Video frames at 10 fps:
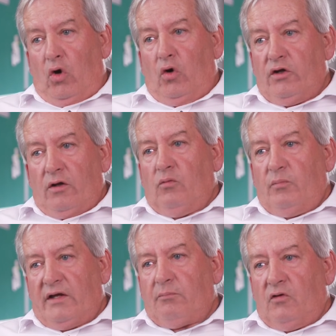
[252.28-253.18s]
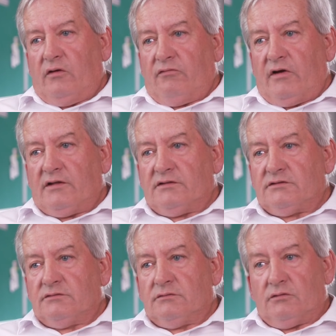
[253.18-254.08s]
I don't pick my
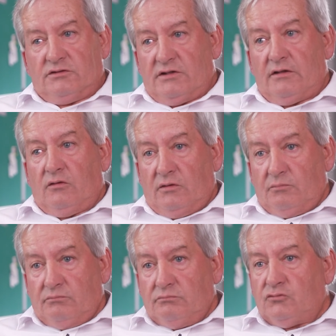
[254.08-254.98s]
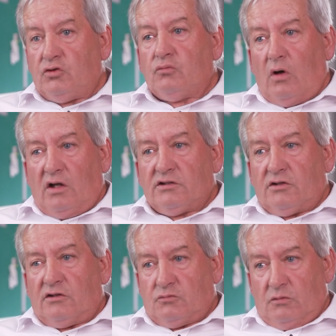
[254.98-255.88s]
friends. I said, I do all
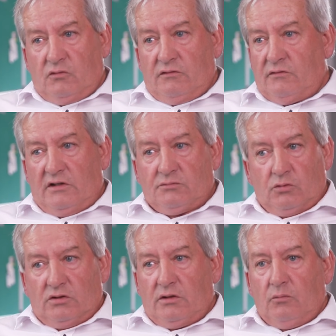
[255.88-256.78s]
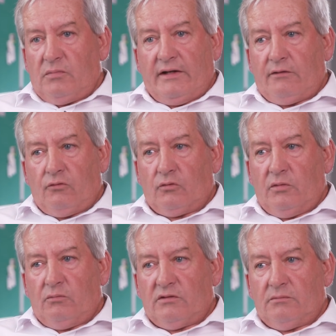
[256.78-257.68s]
sorts with my friends, but I don't play
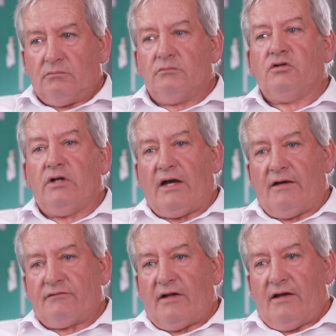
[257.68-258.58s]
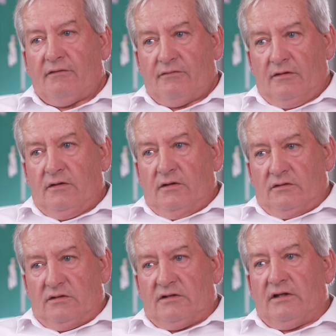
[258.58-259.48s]
rugby with them. You have to have
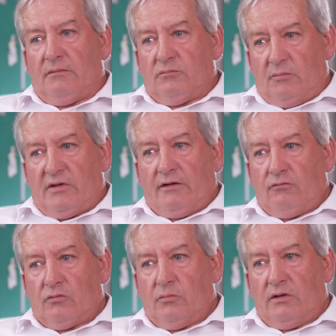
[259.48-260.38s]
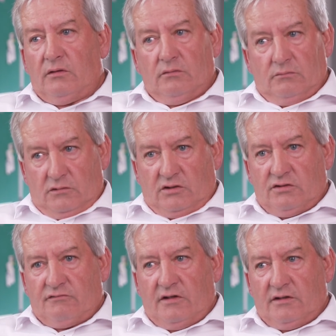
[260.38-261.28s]
the team to play rugby, not
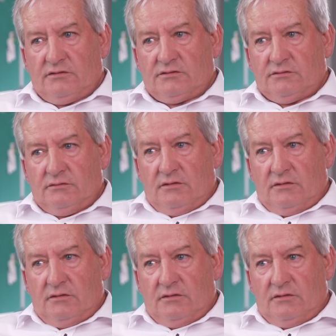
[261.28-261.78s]
your friends.